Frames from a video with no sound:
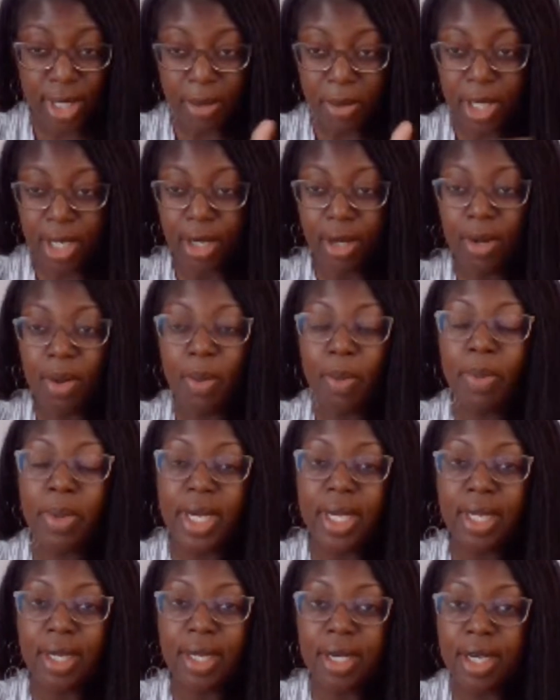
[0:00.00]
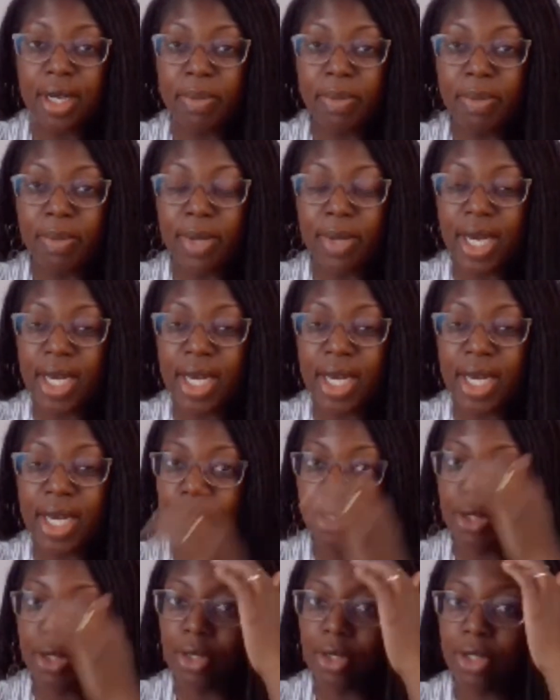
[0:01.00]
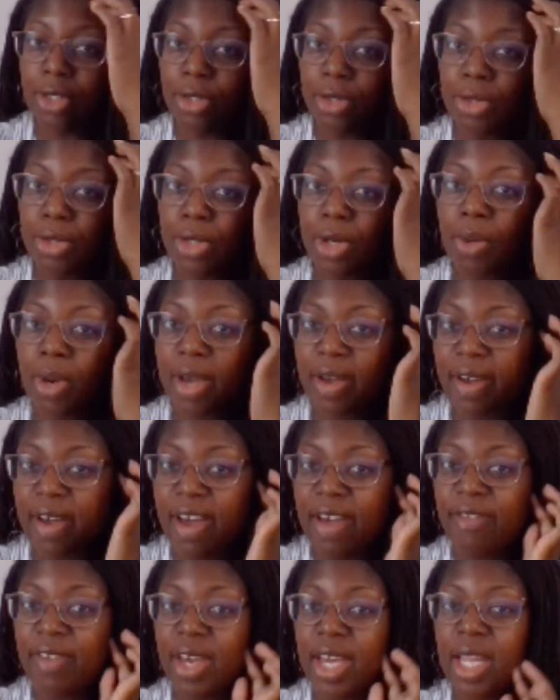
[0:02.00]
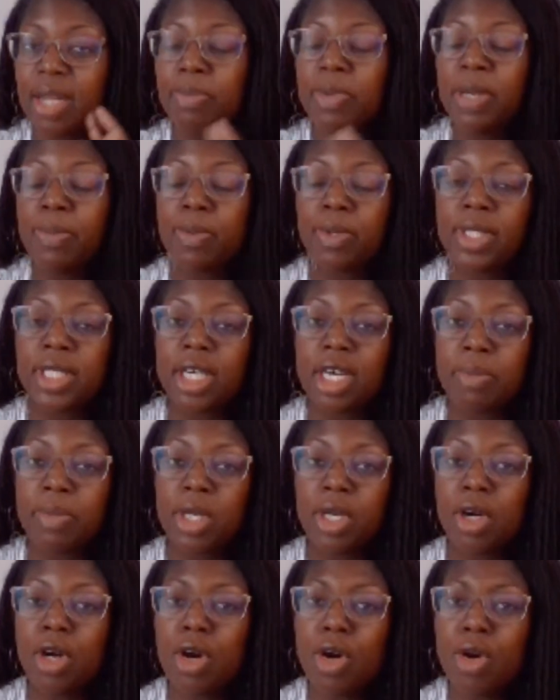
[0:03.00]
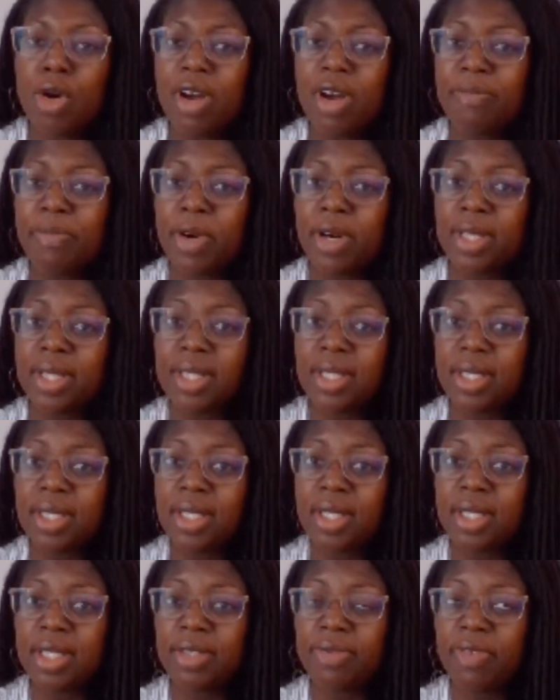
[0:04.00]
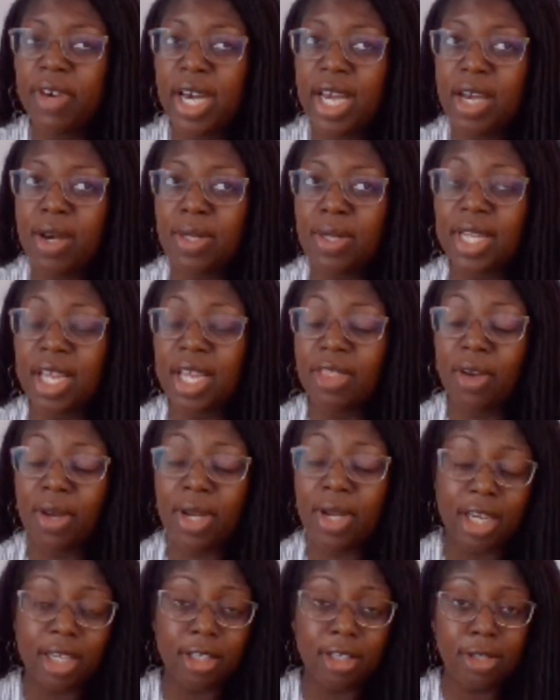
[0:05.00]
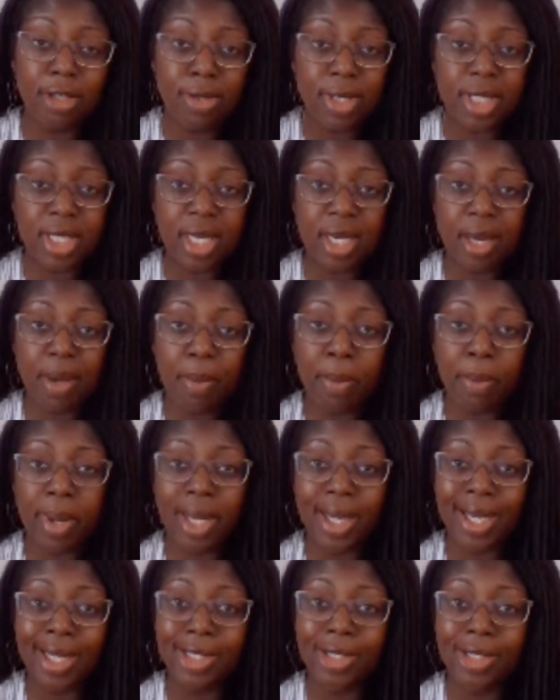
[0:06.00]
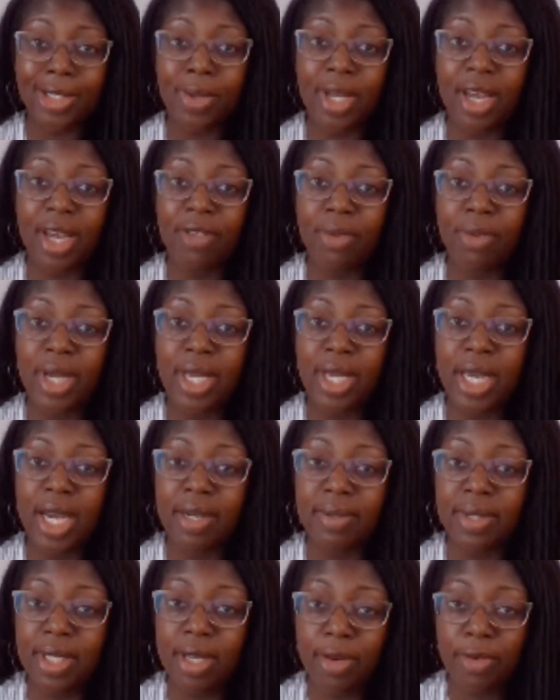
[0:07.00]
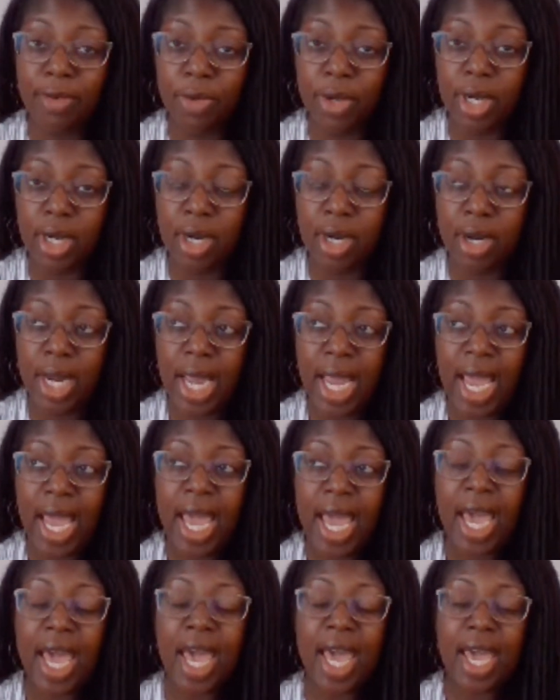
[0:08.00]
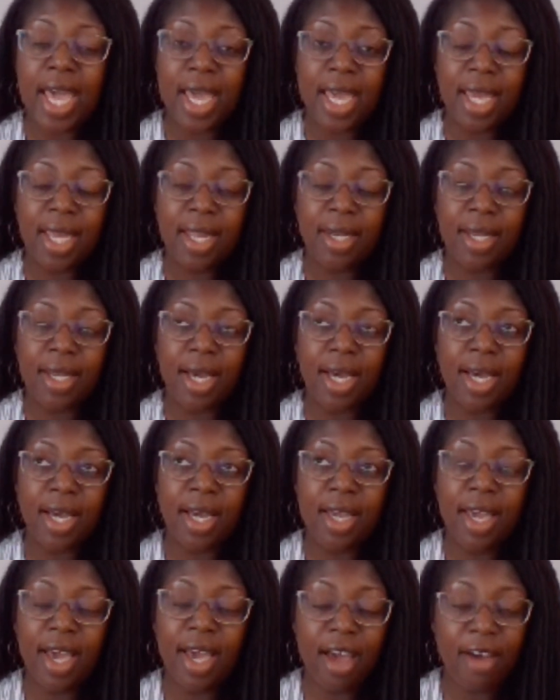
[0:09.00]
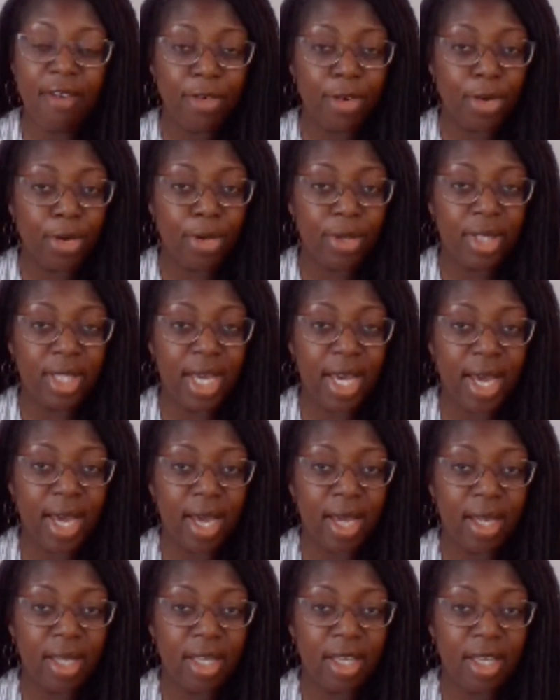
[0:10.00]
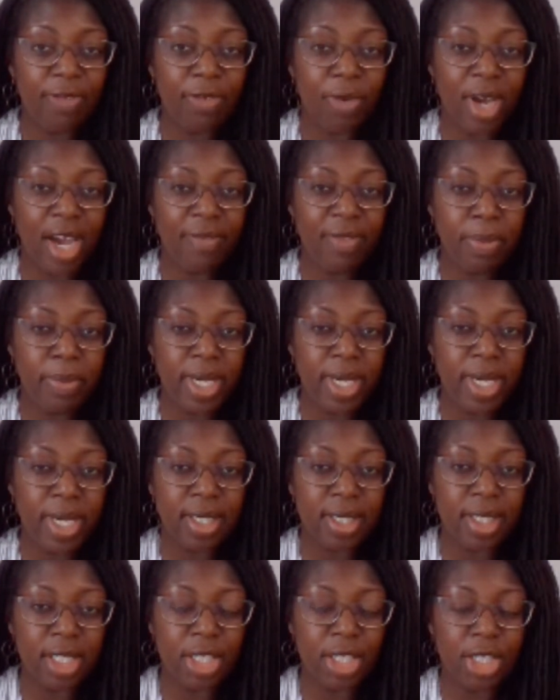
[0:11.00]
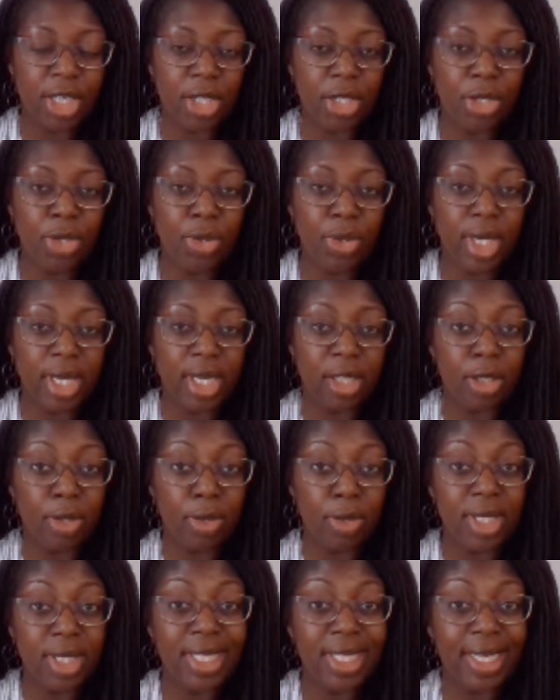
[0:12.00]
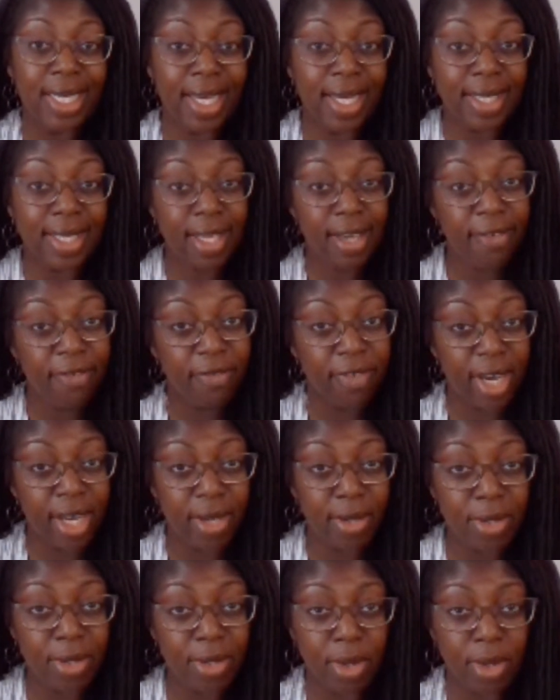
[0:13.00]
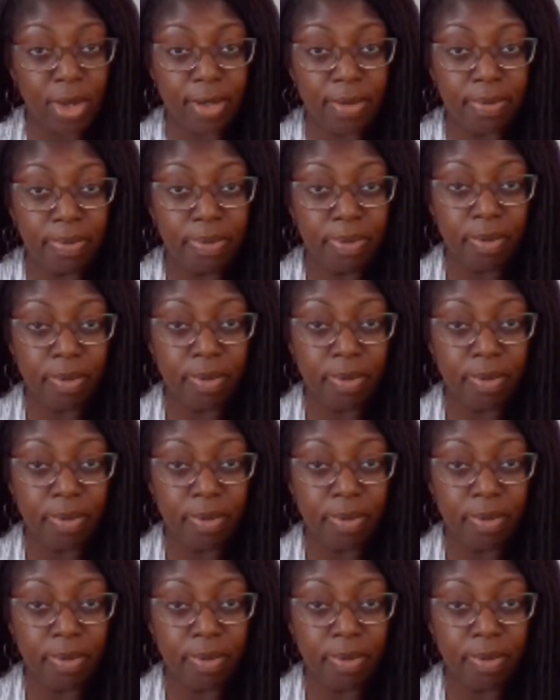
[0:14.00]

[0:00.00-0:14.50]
let me know. But I do know I have had people tell me, oh, I bought these files and I thought I could use them, but I don't have the right kind of software. And I have heard that if you have the basic edition, you can use DXF files with them.